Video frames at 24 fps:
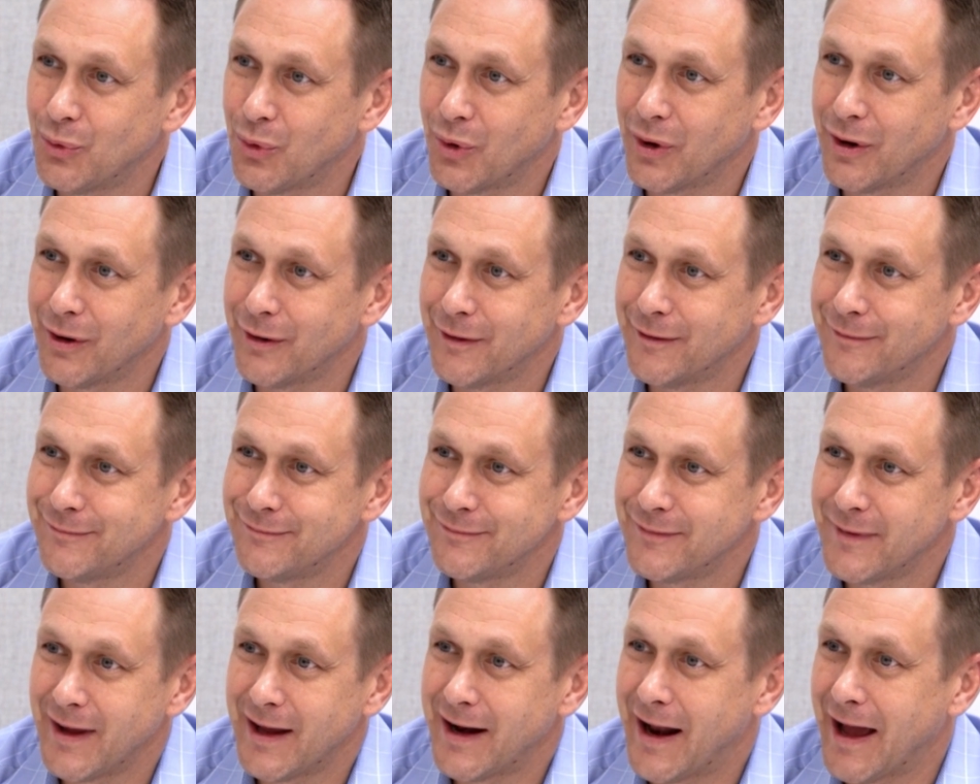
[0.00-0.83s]
we're
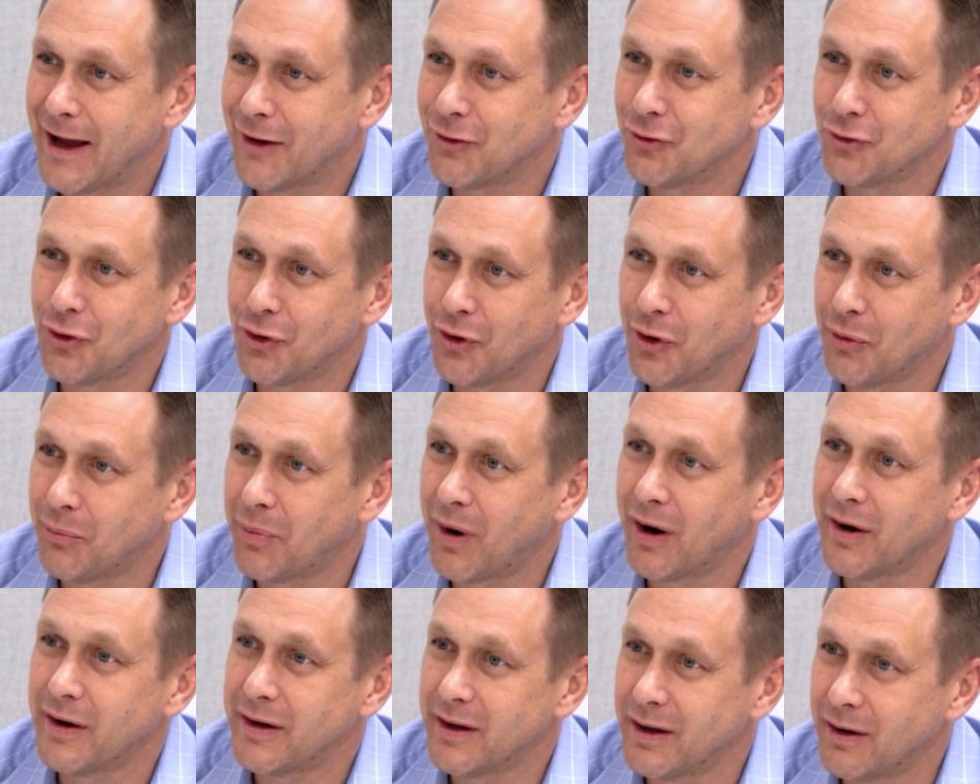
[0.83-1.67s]
an external
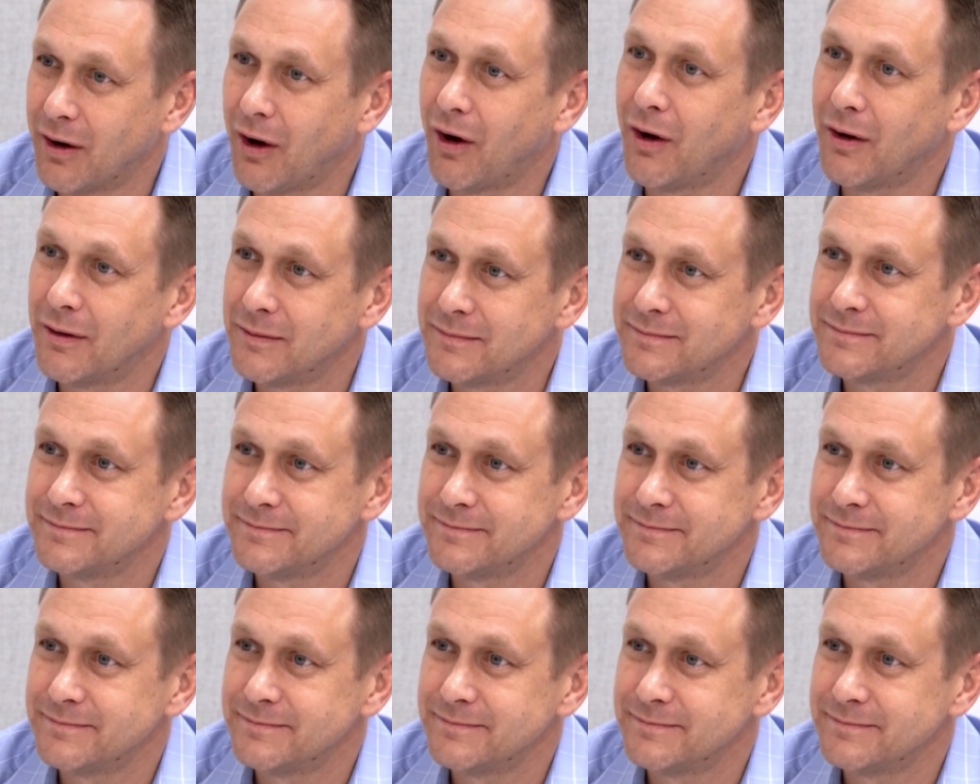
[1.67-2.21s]
party at all.